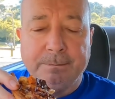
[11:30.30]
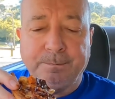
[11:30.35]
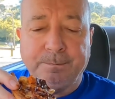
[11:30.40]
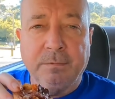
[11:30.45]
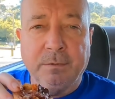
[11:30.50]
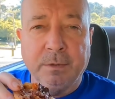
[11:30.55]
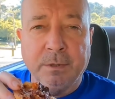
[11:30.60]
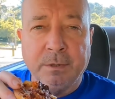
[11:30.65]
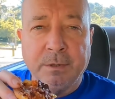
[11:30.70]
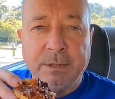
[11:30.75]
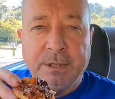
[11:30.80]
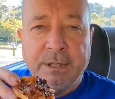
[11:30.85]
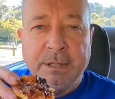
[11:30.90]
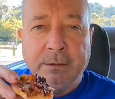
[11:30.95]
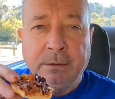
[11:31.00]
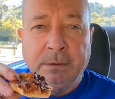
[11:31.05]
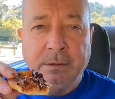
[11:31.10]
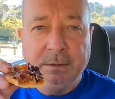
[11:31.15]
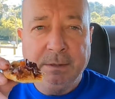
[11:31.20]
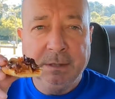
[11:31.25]
for a good
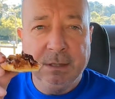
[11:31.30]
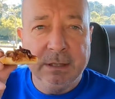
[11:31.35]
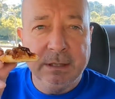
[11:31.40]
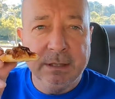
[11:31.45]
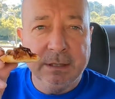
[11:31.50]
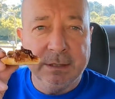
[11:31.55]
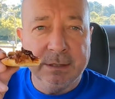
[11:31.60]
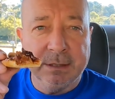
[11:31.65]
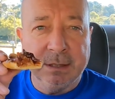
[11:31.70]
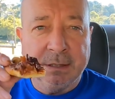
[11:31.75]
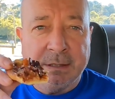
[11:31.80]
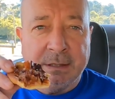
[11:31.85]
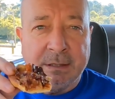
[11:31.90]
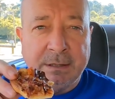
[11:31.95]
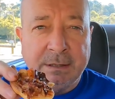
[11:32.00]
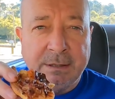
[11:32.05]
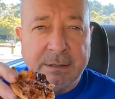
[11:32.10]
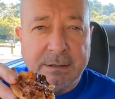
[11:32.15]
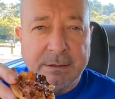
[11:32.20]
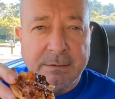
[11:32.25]
deal. So
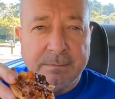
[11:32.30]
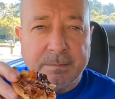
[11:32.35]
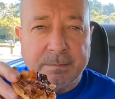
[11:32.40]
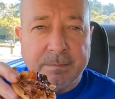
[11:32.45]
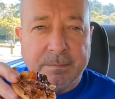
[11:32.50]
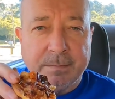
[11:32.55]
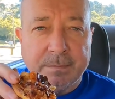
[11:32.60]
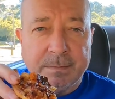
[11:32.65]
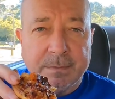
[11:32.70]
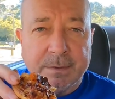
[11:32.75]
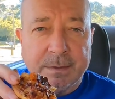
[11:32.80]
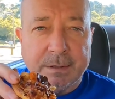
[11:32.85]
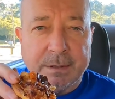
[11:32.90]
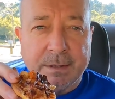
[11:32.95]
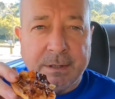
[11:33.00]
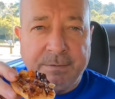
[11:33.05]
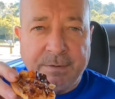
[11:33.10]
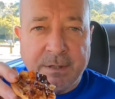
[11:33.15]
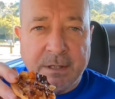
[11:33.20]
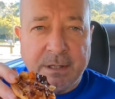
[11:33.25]
guys,
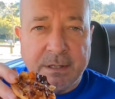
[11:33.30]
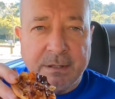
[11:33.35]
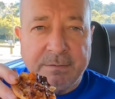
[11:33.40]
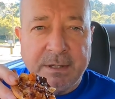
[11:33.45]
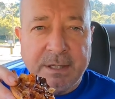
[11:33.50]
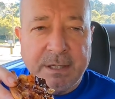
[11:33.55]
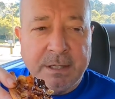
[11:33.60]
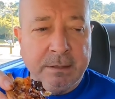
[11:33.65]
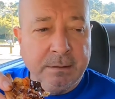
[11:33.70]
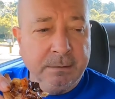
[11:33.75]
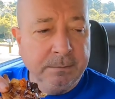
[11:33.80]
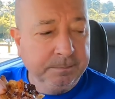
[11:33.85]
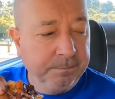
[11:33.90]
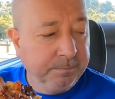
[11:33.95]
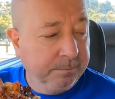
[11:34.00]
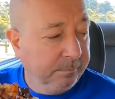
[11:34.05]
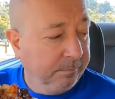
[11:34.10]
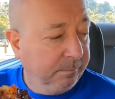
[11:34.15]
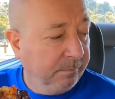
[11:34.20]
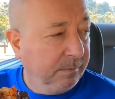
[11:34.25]
if you like the video,
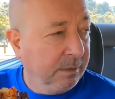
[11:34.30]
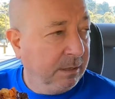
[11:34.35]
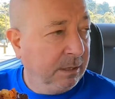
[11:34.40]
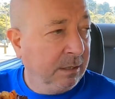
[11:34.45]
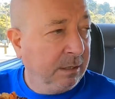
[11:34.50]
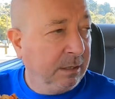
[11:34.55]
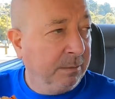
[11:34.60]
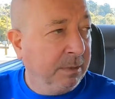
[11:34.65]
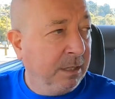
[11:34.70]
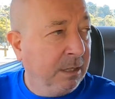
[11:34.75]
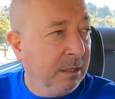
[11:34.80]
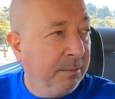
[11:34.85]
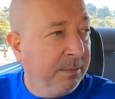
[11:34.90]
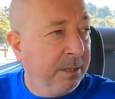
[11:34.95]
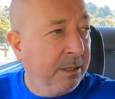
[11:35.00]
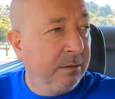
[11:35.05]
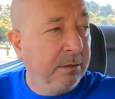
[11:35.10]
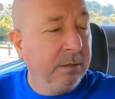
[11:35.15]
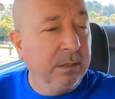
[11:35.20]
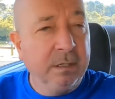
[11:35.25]
can't get my arm
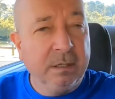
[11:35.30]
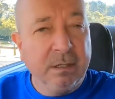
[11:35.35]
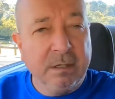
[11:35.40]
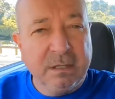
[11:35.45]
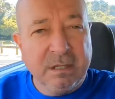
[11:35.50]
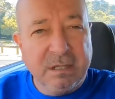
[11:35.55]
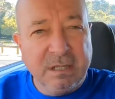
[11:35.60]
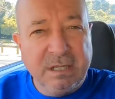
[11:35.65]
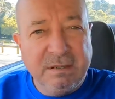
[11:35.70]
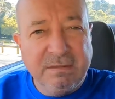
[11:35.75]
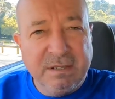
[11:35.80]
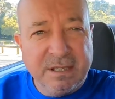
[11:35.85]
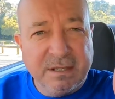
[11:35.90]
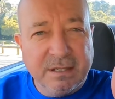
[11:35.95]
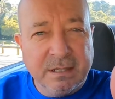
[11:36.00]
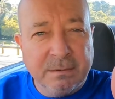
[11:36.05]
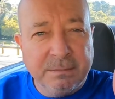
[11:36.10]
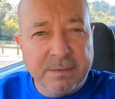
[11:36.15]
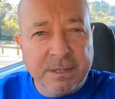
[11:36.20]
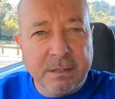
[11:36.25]
out, give it a
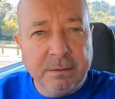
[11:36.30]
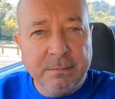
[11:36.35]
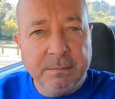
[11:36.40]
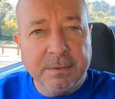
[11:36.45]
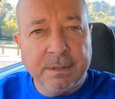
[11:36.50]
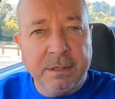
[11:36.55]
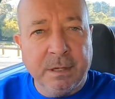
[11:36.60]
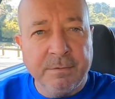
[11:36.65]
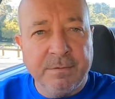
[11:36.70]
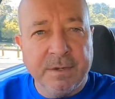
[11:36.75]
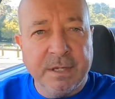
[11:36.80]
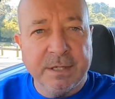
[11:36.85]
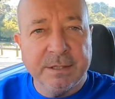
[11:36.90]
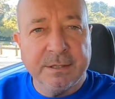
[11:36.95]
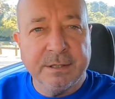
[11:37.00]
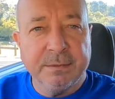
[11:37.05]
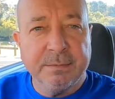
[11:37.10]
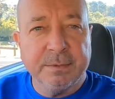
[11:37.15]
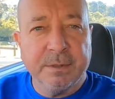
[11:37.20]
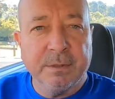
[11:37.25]
thumbs up. Don't forget to
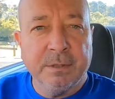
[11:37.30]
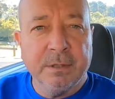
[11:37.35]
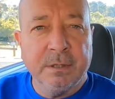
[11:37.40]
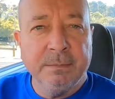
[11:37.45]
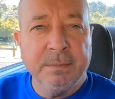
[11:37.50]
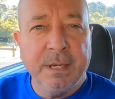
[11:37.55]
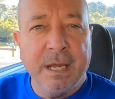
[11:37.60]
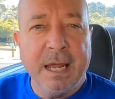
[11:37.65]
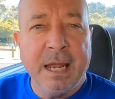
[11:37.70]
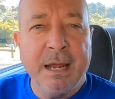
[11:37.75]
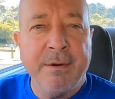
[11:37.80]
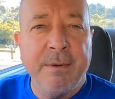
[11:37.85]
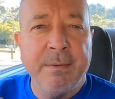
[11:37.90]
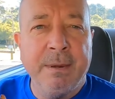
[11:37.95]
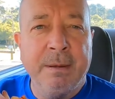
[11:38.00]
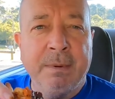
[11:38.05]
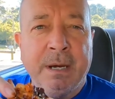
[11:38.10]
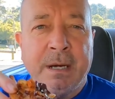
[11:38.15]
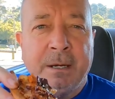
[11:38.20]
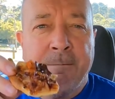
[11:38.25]
subscribe. And
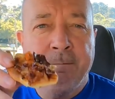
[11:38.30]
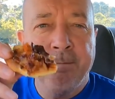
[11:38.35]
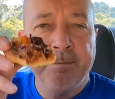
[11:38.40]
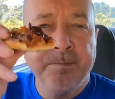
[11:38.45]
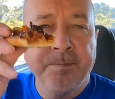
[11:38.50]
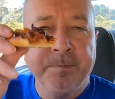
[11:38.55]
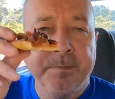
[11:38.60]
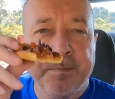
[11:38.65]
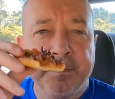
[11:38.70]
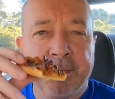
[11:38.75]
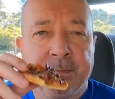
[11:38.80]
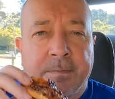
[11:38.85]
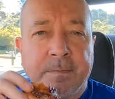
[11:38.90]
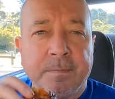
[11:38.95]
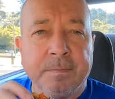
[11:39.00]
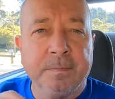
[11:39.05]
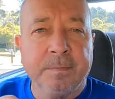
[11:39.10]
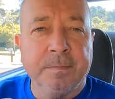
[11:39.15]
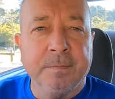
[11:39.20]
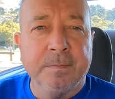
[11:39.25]
remember,
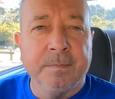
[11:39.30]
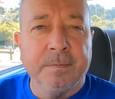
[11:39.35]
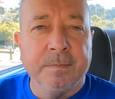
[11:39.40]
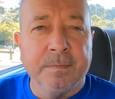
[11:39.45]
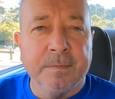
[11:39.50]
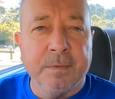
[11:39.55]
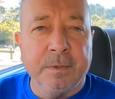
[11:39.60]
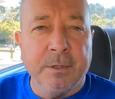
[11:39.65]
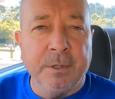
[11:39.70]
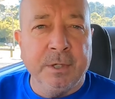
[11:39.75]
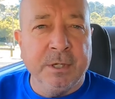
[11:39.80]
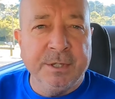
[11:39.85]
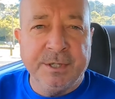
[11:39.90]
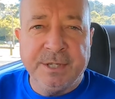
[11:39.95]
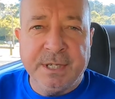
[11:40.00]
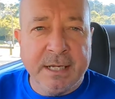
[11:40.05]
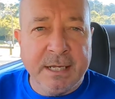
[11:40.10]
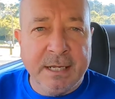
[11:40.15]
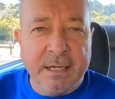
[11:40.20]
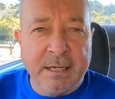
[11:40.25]
you can
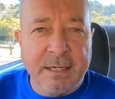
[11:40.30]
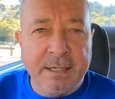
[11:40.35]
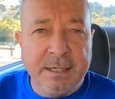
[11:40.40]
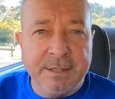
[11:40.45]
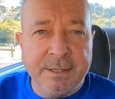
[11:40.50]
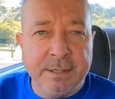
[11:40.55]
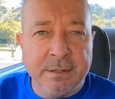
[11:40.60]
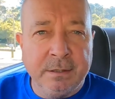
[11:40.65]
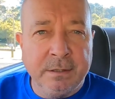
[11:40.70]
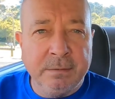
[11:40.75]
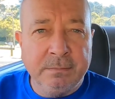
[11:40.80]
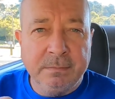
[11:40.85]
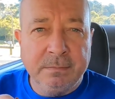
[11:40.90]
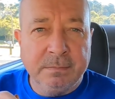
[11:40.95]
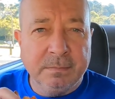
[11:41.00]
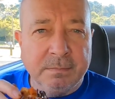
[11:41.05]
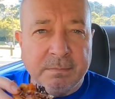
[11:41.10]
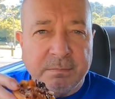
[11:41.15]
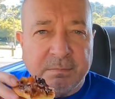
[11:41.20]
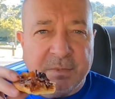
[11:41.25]
check out any time,
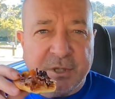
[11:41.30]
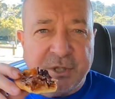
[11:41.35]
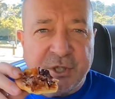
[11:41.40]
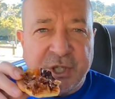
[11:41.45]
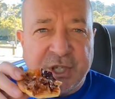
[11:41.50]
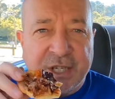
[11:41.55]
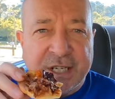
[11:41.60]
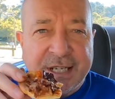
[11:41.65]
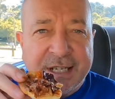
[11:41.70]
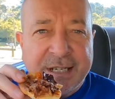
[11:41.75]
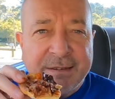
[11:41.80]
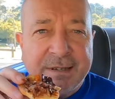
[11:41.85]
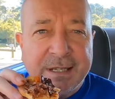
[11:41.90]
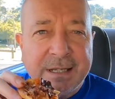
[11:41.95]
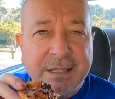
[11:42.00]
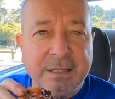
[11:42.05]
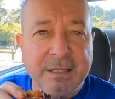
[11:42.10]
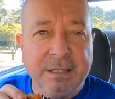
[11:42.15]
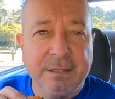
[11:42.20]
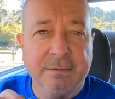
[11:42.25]
but you can never
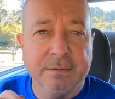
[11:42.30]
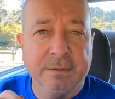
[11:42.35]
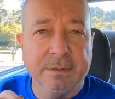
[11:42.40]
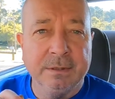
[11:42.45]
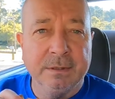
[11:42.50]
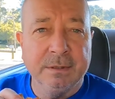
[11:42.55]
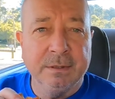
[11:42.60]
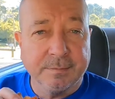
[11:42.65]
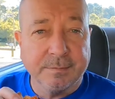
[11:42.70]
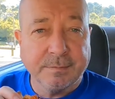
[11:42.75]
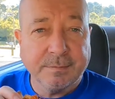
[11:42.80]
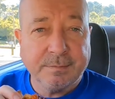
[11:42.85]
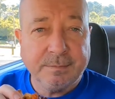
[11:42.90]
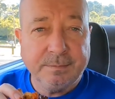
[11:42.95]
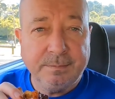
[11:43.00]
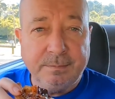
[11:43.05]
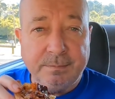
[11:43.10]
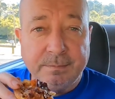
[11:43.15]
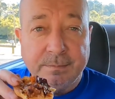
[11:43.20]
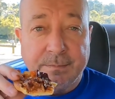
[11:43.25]
leave.
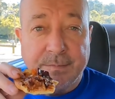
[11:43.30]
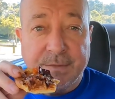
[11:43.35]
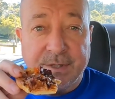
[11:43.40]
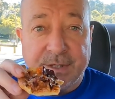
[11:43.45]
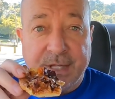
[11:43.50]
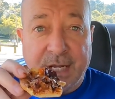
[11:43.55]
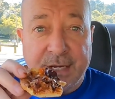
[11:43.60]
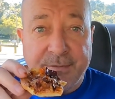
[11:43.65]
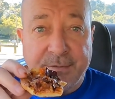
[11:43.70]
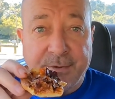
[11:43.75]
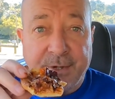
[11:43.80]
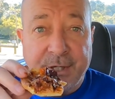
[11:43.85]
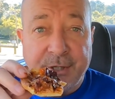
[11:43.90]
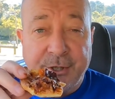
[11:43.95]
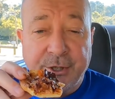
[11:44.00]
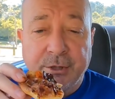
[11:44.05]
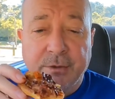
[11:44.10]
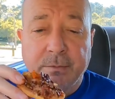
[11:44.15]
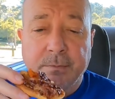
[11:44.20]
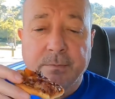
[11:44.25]
Stay fresh.